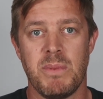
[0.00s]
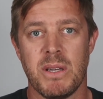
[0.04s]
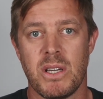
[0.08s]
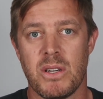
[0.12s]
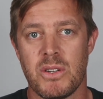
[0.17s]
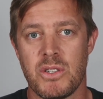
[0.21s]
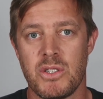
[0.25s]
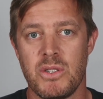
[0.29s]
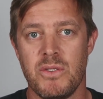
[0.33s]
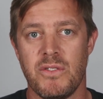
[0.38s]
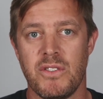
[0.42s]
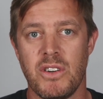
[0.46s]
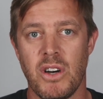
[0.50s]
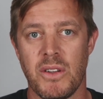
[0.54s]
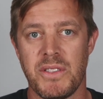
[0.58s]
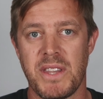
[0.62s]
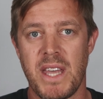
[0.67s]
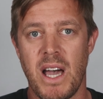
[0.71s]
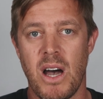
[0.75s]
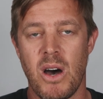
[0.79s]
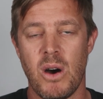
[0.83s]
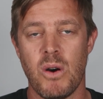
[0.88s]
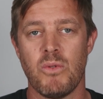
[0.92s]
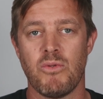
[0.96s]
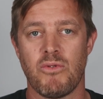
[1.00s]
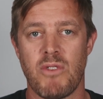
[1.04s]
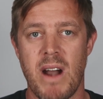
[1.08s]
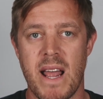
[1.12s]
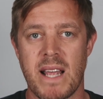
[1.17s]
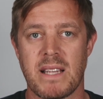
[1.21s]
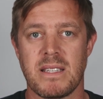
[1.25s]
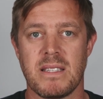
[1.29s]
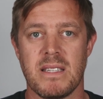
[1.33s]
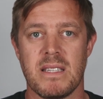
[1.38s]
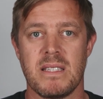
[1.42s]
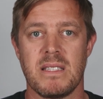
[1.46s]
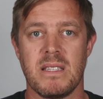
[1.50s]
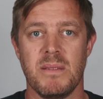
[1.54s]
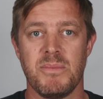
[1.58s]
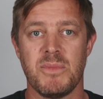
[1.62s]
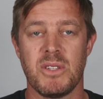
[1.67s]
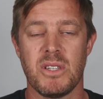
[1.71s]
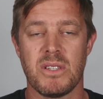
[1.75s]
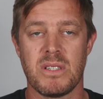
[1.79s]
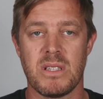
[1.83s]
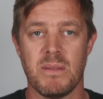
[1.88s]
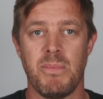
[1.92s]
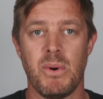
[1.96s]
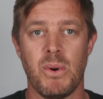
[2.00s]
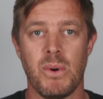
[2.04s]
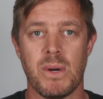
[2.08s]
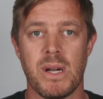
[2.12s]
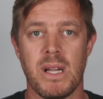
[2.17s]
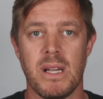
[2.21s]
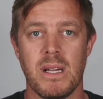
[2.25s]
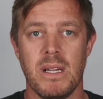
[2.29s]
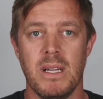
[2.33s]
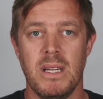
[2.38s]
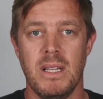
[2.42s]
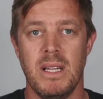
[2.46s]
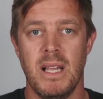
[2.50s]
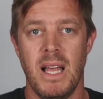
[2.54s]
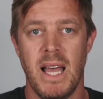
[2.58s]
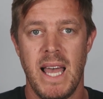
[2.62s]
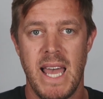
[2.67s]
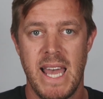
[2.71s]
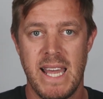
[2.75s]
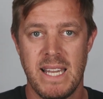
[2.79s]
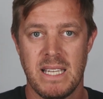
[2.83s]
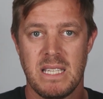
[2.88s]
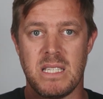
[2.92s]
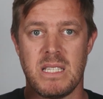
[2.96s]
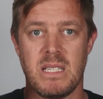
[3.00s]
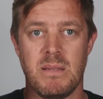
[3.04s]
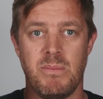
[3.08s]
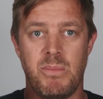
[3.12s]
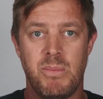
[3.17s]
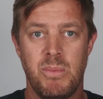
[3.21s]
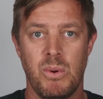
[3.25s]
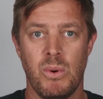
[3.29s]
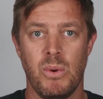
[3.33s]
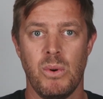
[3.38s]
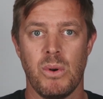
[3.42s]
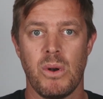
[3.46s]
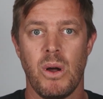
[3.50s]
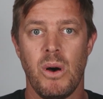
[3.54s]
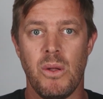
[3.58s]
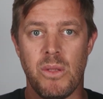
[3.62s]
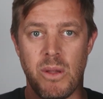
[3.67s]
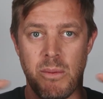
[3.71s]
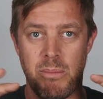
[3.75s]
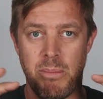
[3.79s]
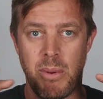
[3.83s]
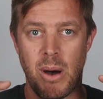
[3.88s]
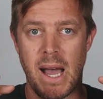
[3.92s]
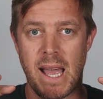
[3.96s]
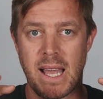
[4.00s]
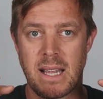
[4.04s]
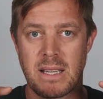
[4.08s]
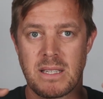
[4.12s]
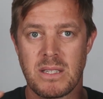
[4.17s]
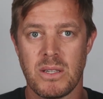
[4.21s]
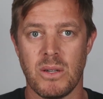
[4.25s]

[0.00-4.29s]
because you've got that whole rack system to support it and to support on the bike.